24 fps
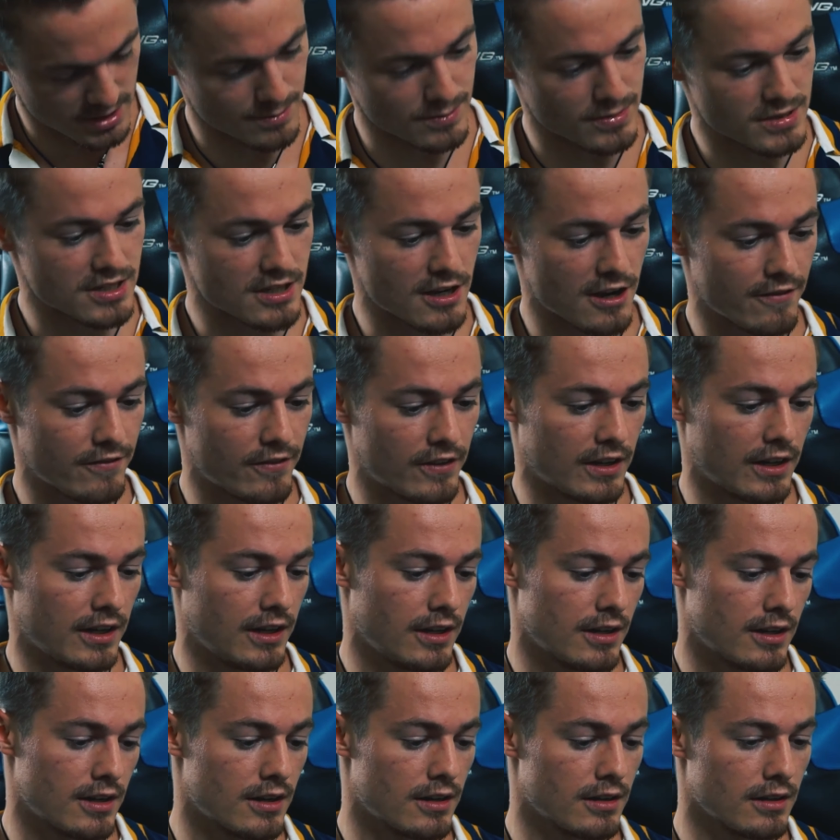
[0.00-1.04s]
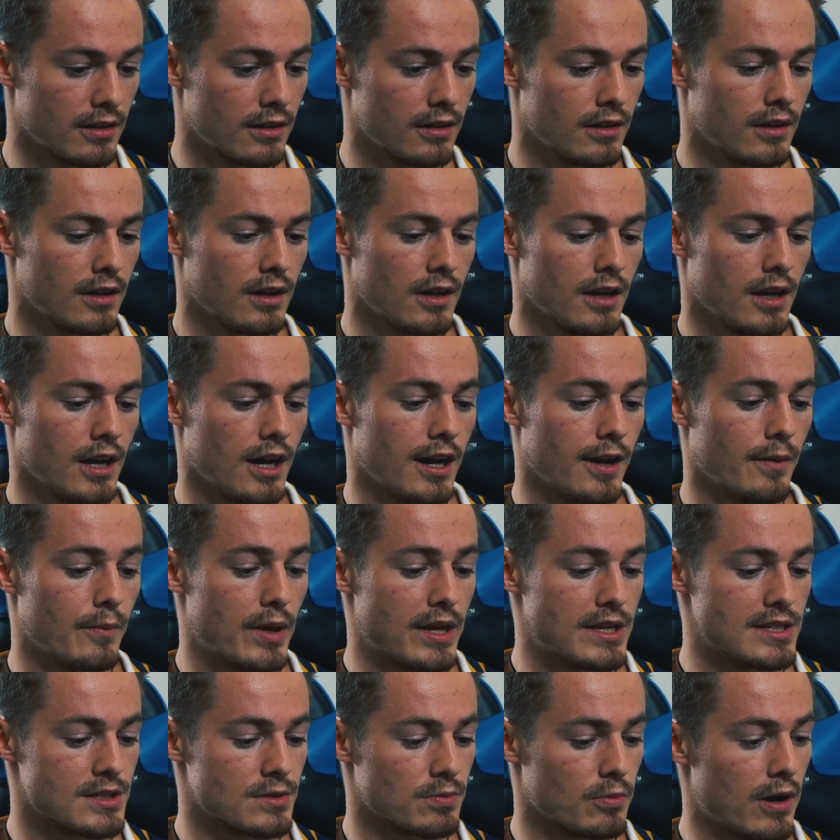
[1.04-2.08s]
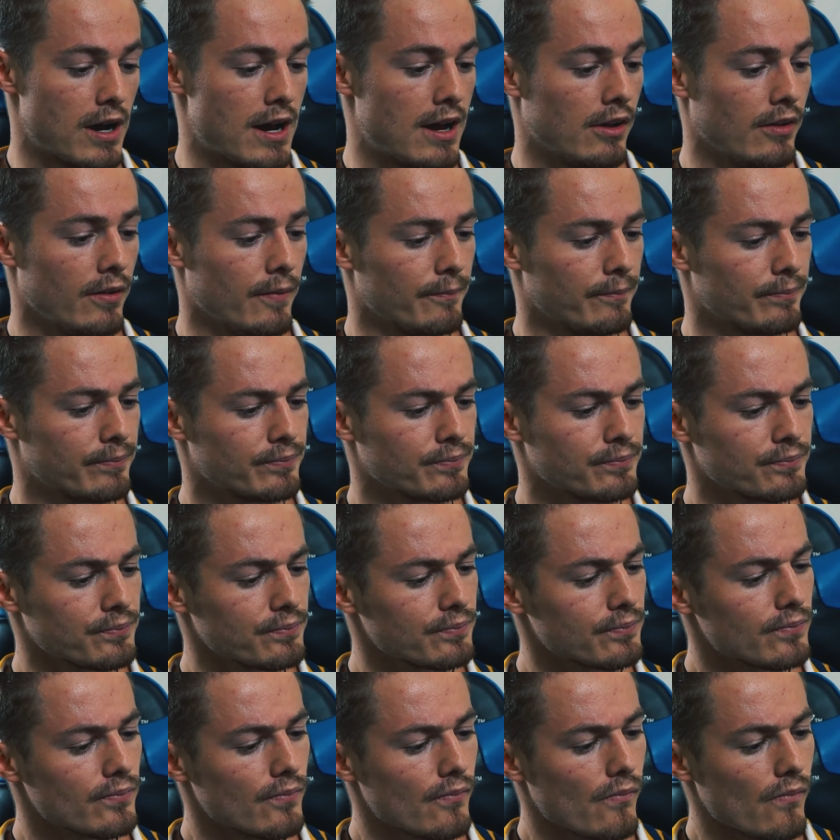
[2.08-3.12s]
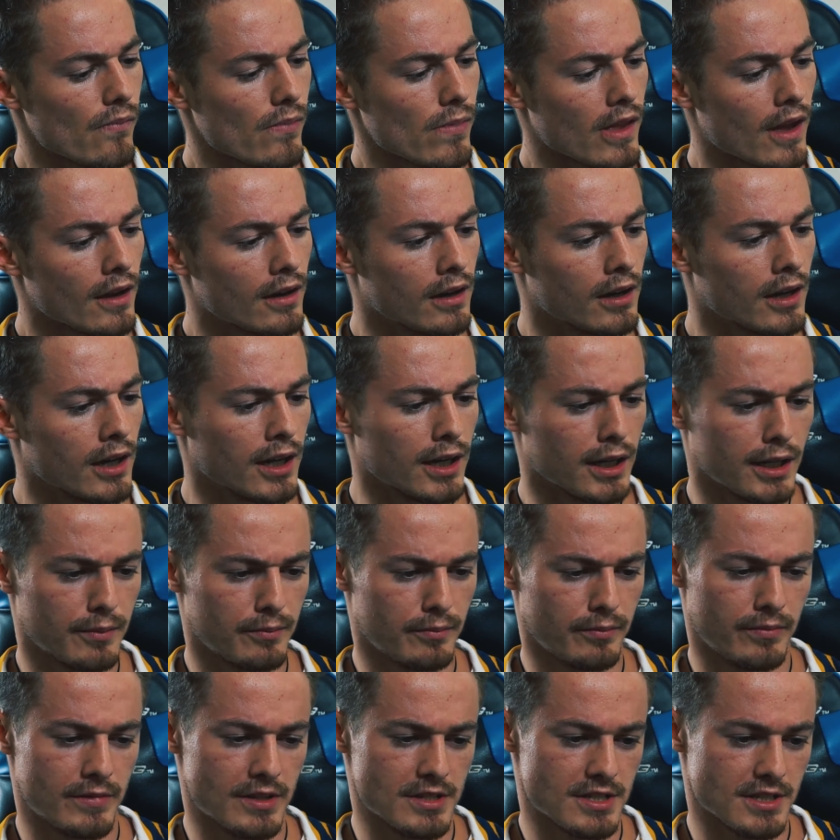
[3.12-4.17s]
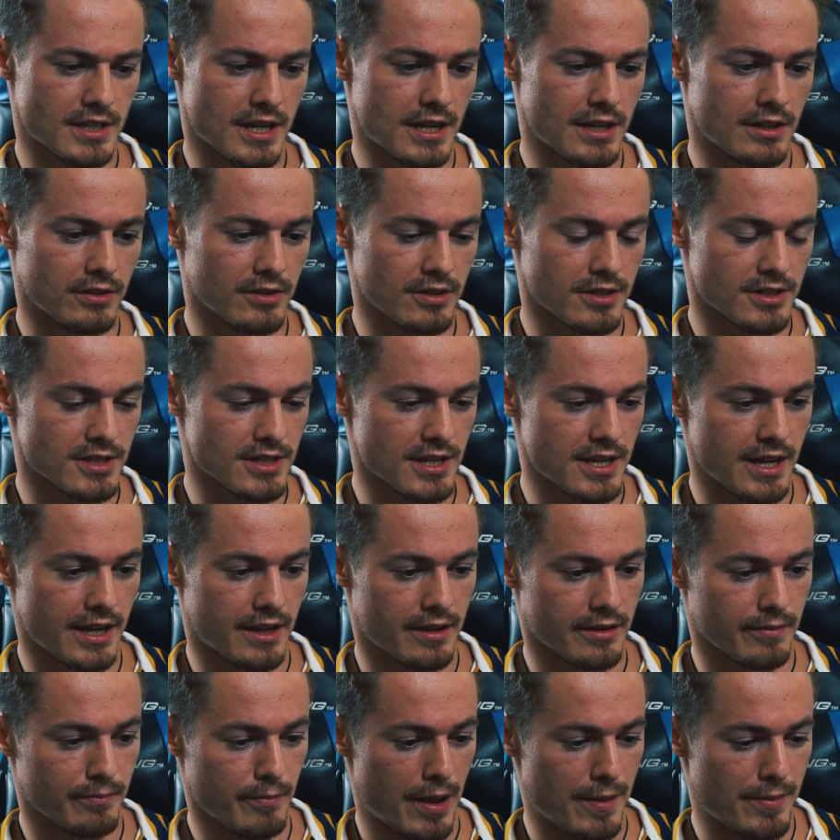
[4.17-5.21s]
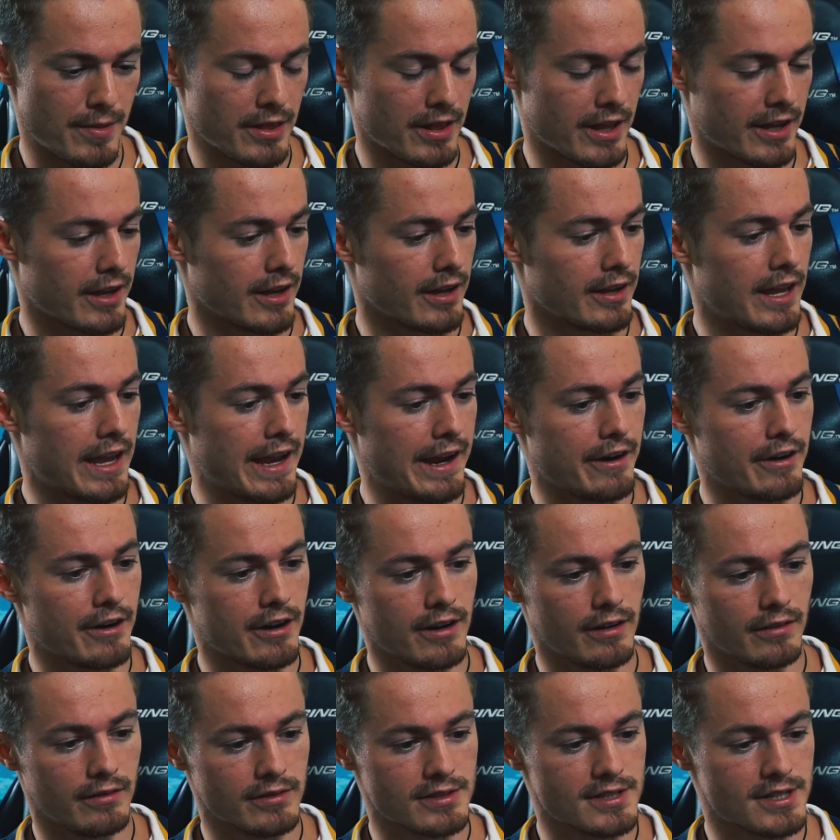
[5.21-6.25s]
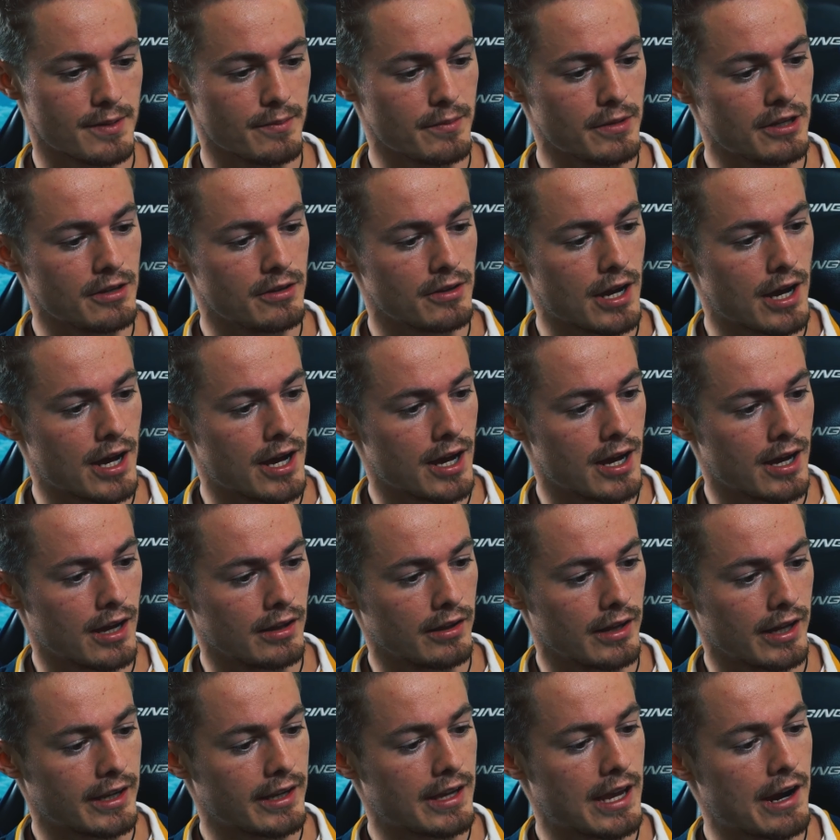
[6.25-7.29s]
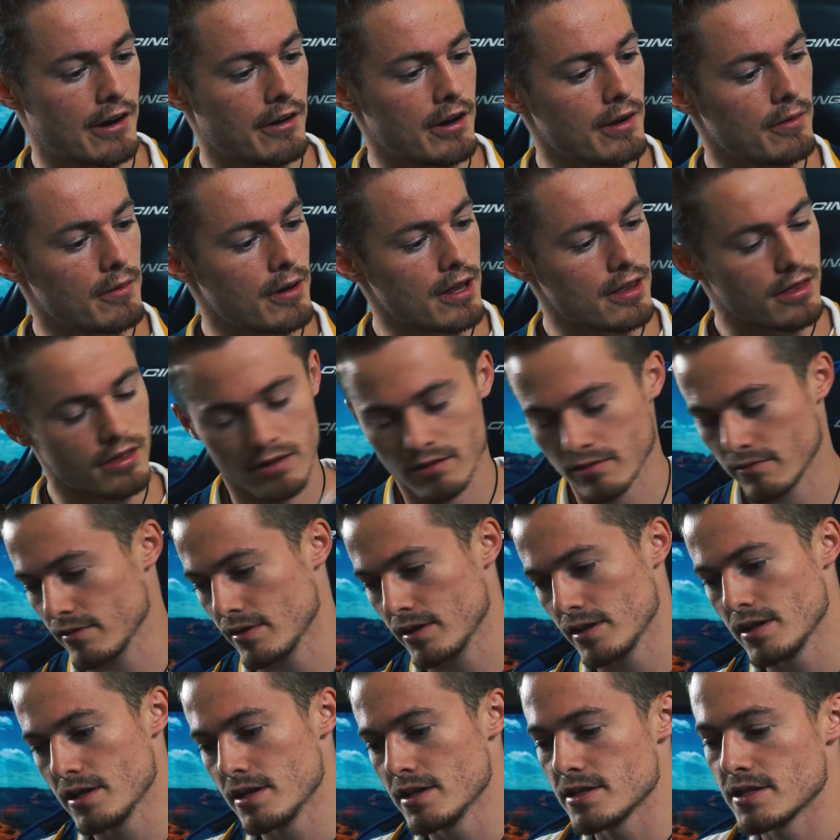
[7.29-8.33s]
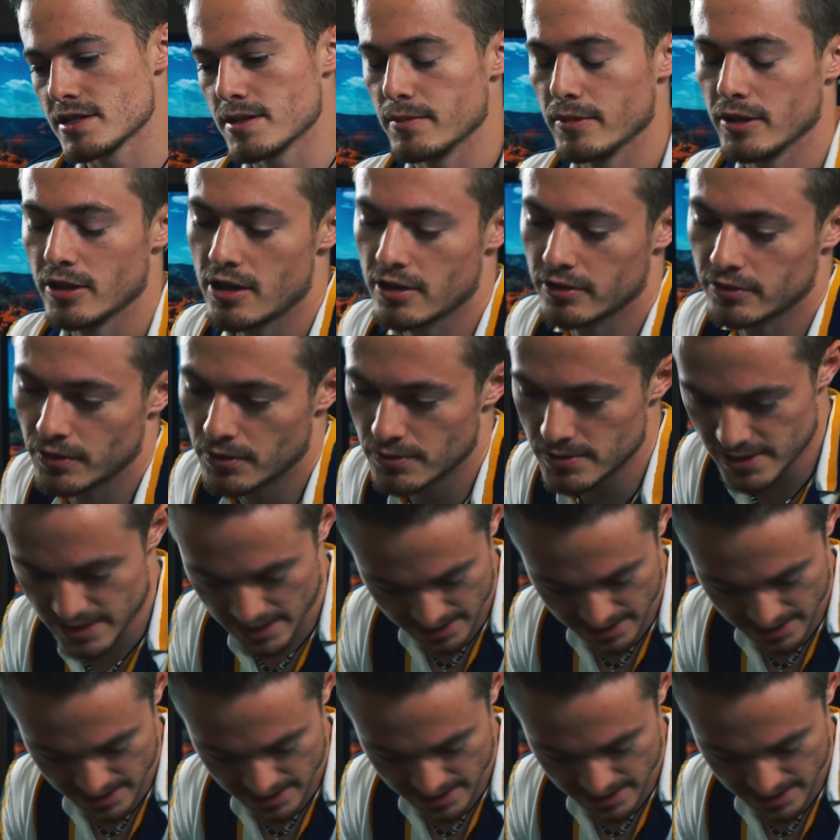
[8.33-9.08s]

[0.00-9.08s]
some stuff in here as well. This kind of looks like maybe like a carry, something you'd like carry it with. Something along those